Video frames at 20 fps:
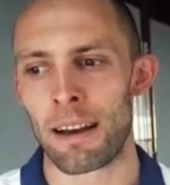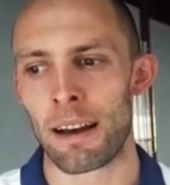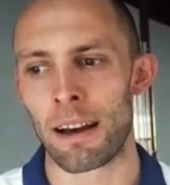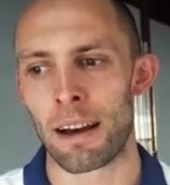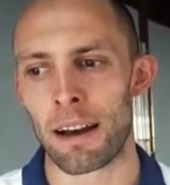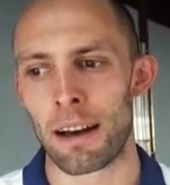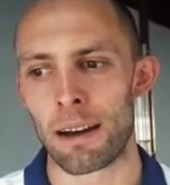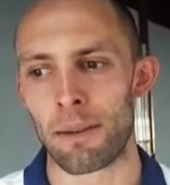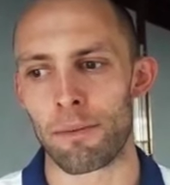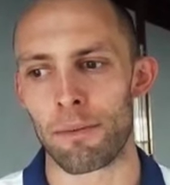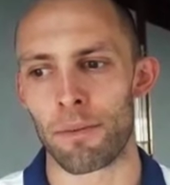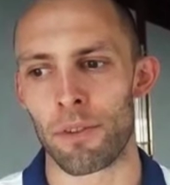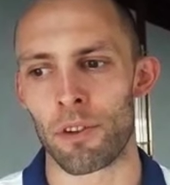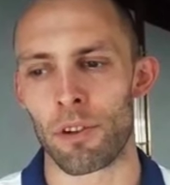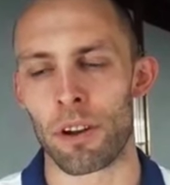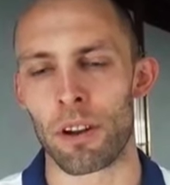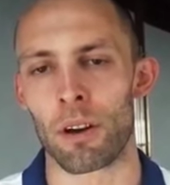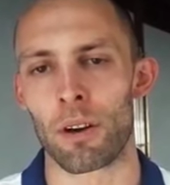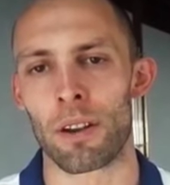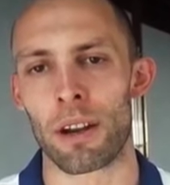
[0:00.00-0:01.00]
um, so
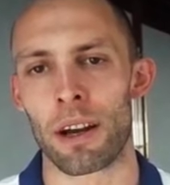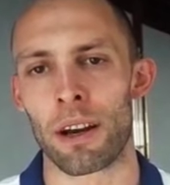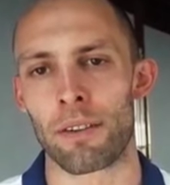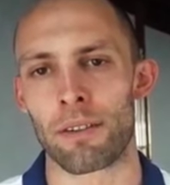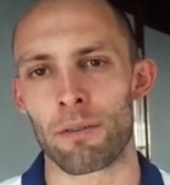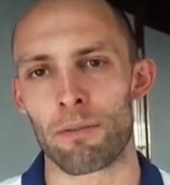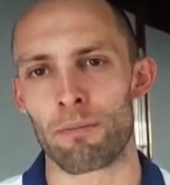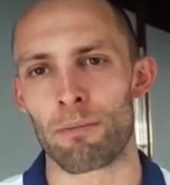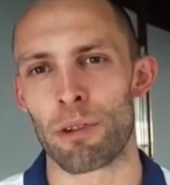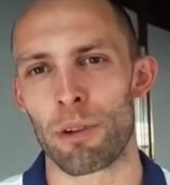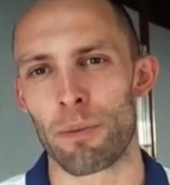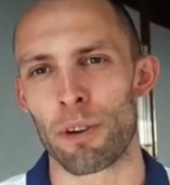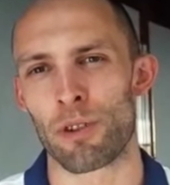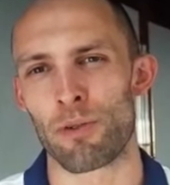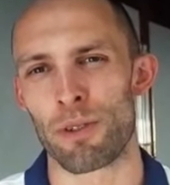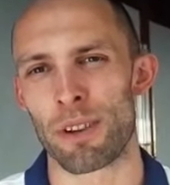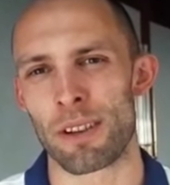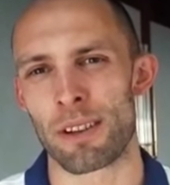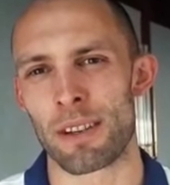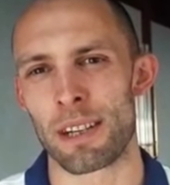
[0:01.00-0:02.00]
I know that I have to pretty much
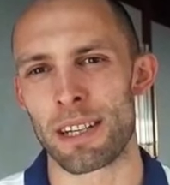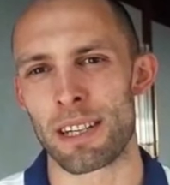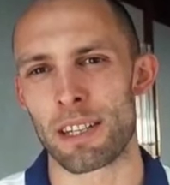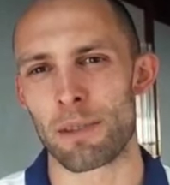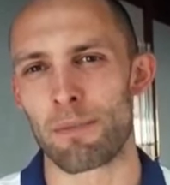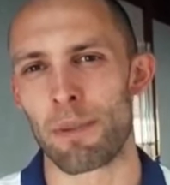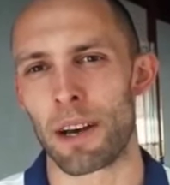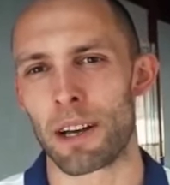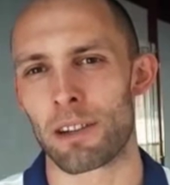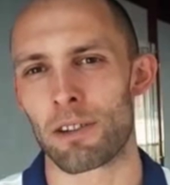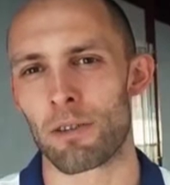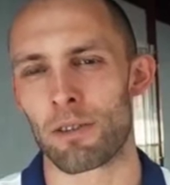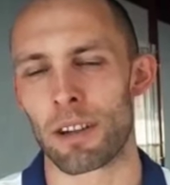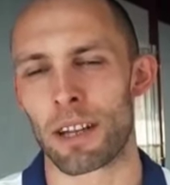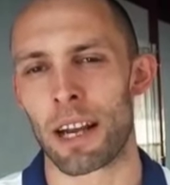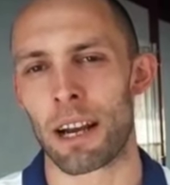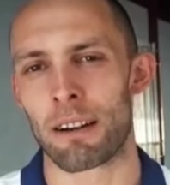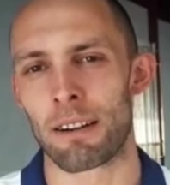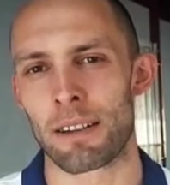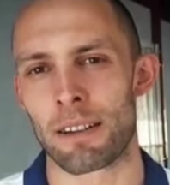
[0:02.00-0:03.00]
run a season's best or to
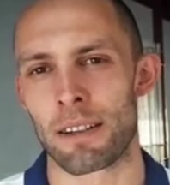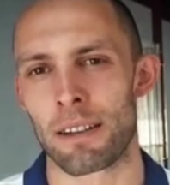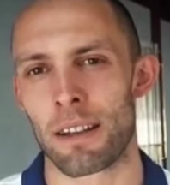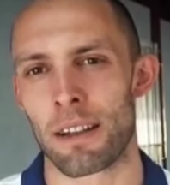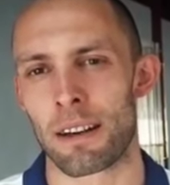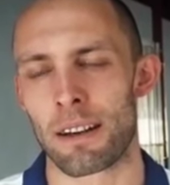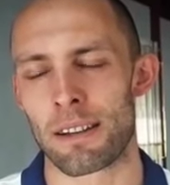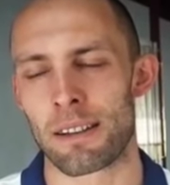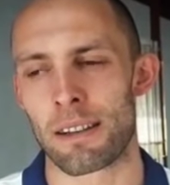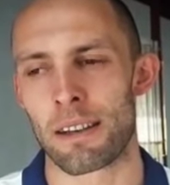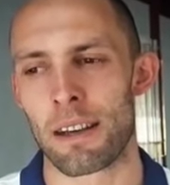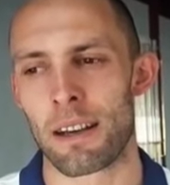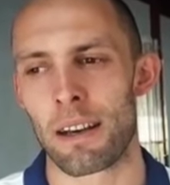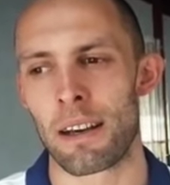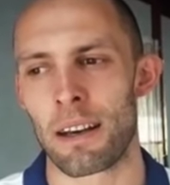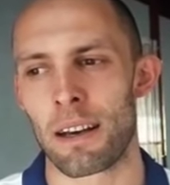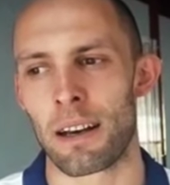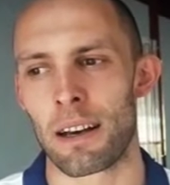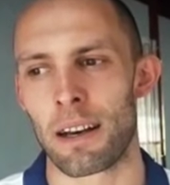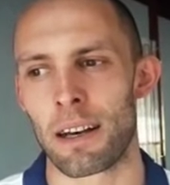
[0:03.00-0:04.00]
guarantee that.
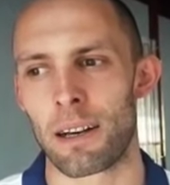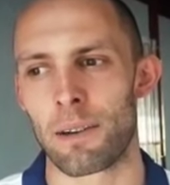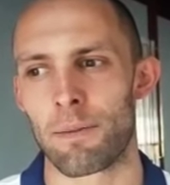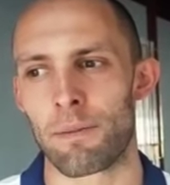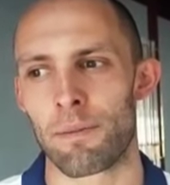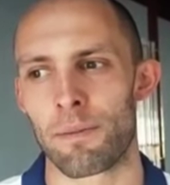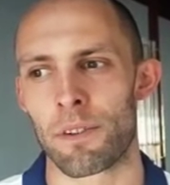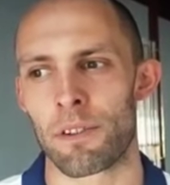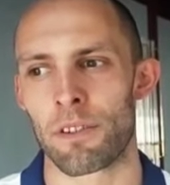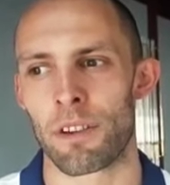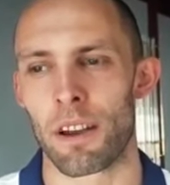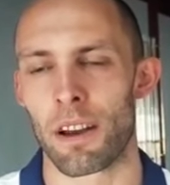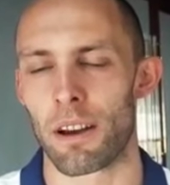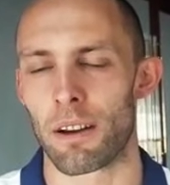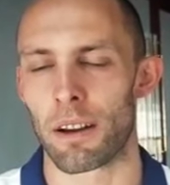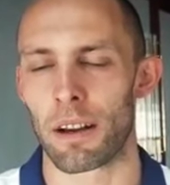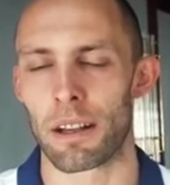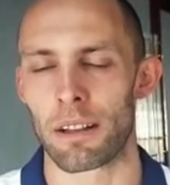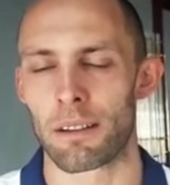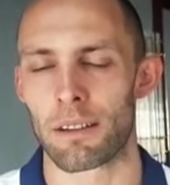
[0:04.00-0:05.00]
Um, so yeah,
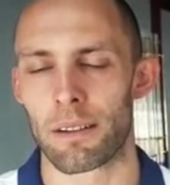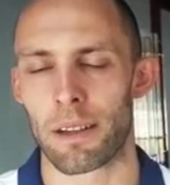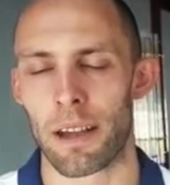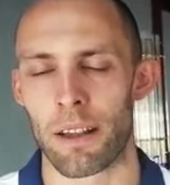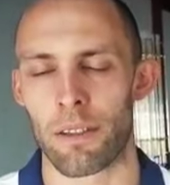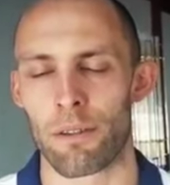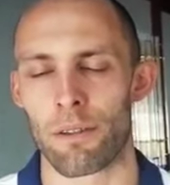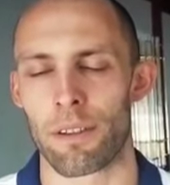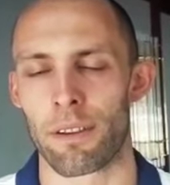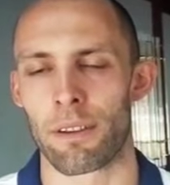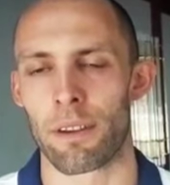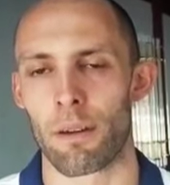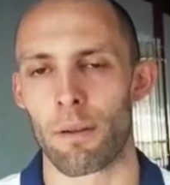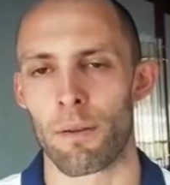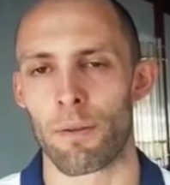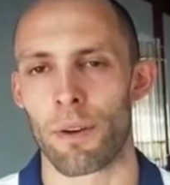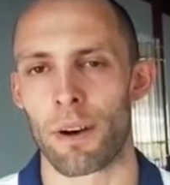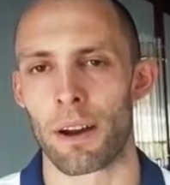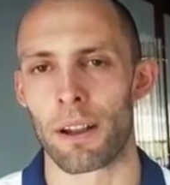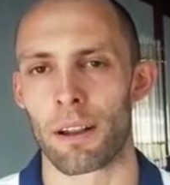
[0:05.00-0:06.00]
and get through the
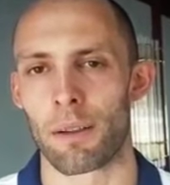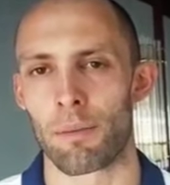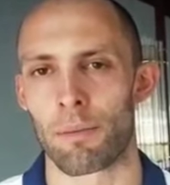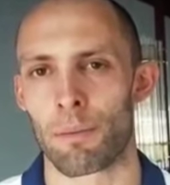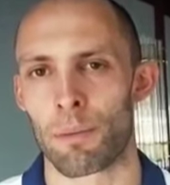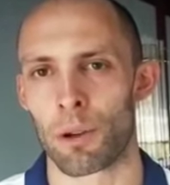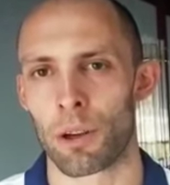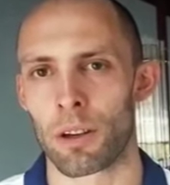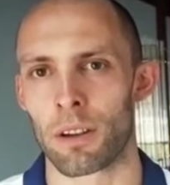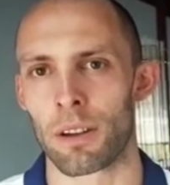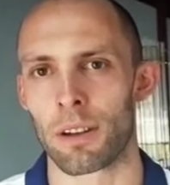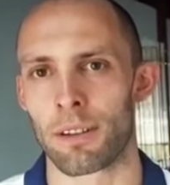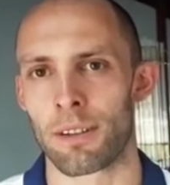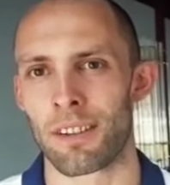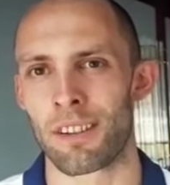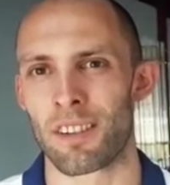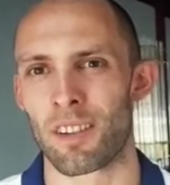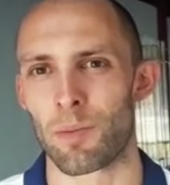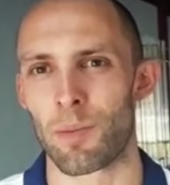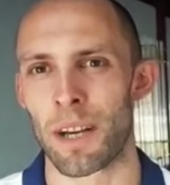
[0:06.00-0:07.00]
semi-final, put in the
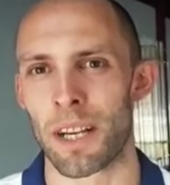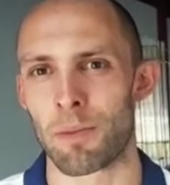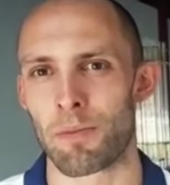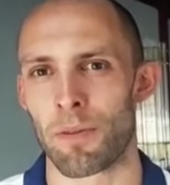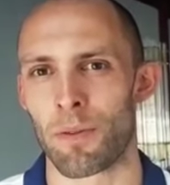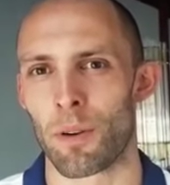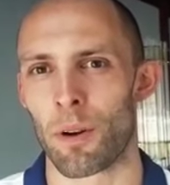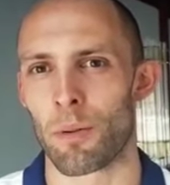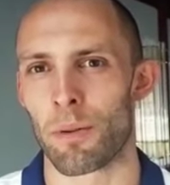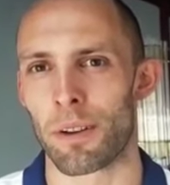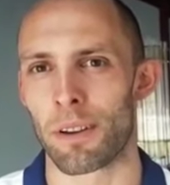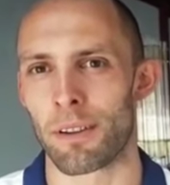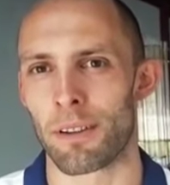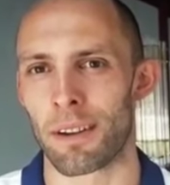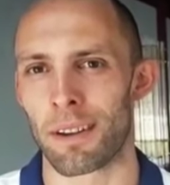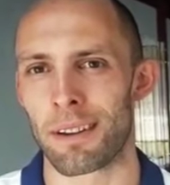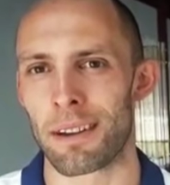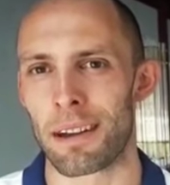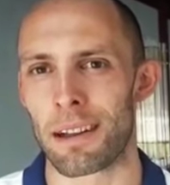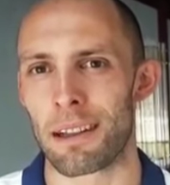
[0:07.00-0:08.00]
season's best performance
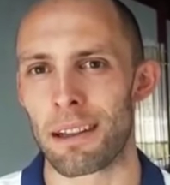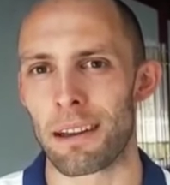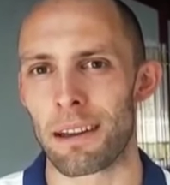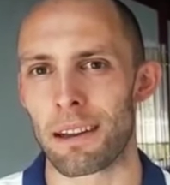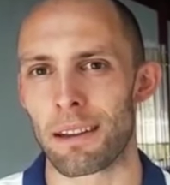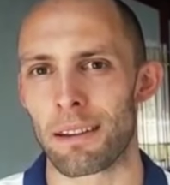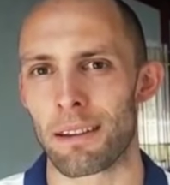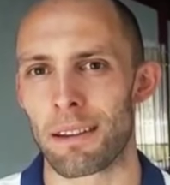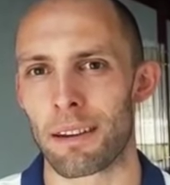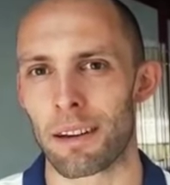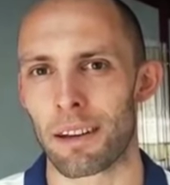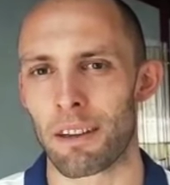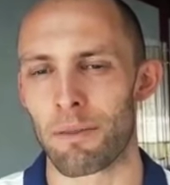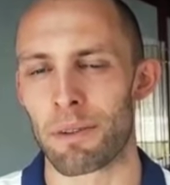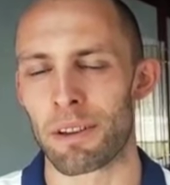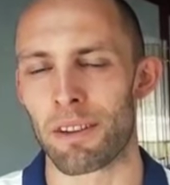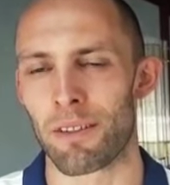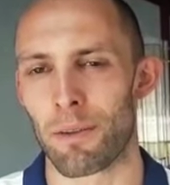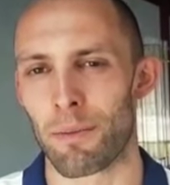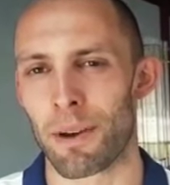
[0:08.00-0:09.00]
ideally, and uh, give
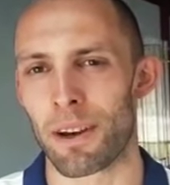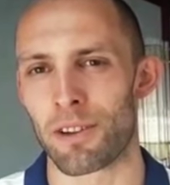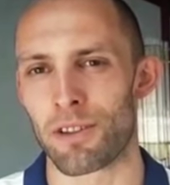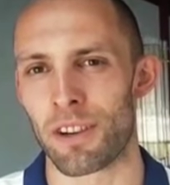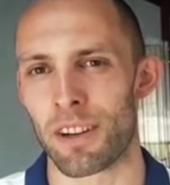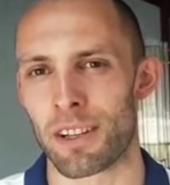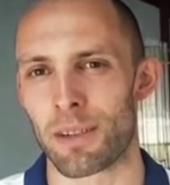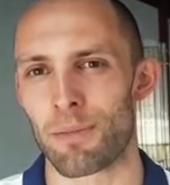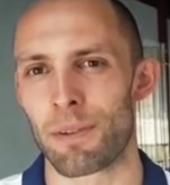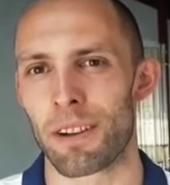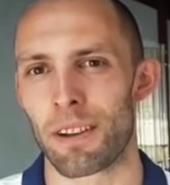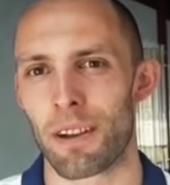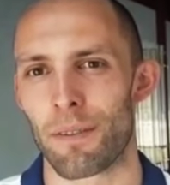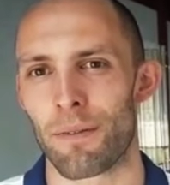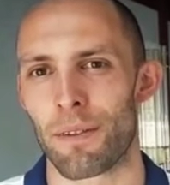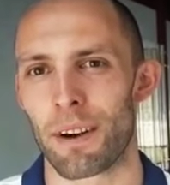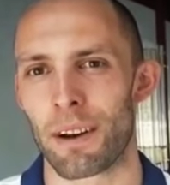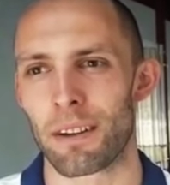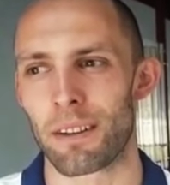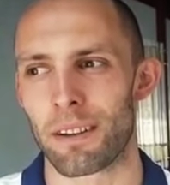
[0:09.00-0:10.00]
myself the best chance of being in that
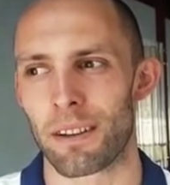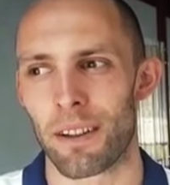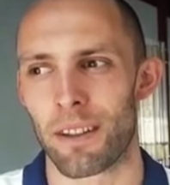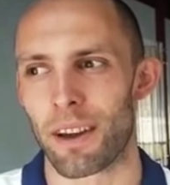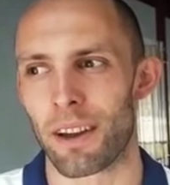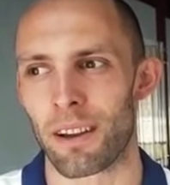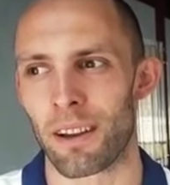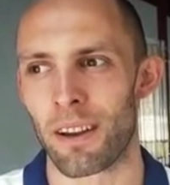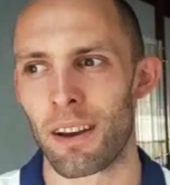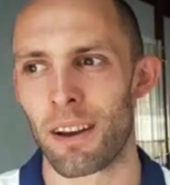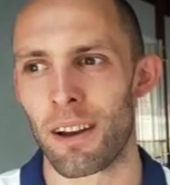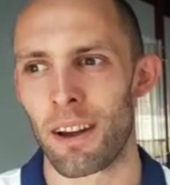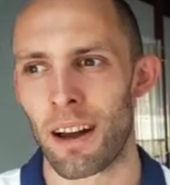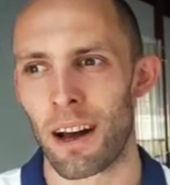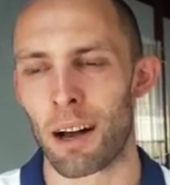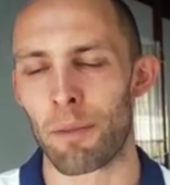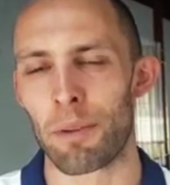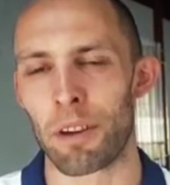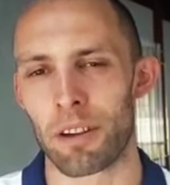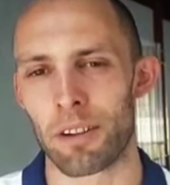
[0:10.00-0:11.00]
final, and then
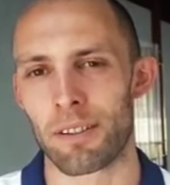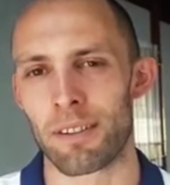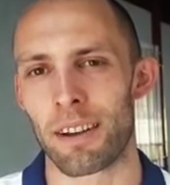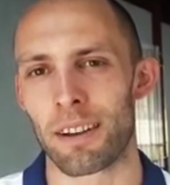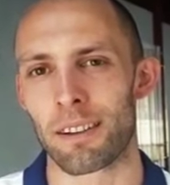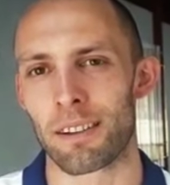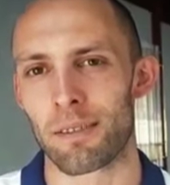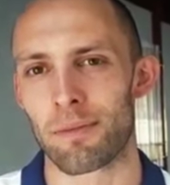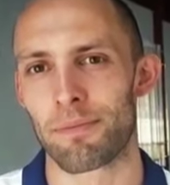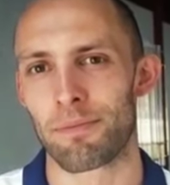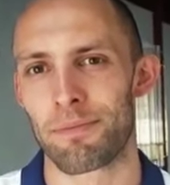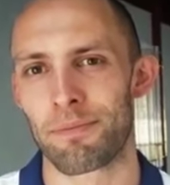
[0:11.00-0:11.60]
I'll be content.